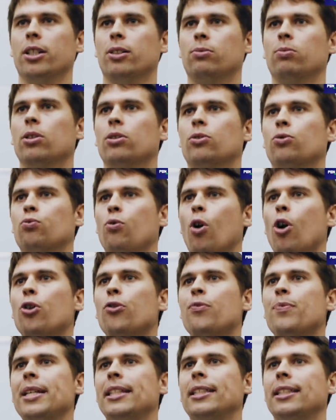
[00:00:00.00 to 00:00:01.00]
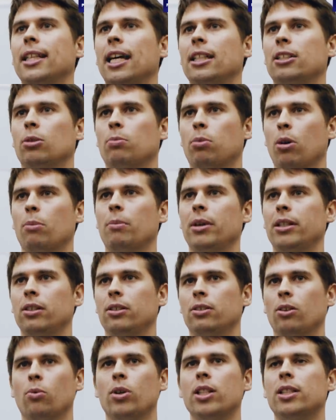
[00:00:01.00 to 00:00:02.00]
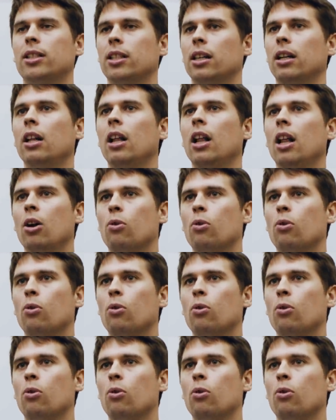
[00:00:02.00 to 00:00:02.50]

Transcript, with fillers: It's what drove me to set up Plant Based I wanted to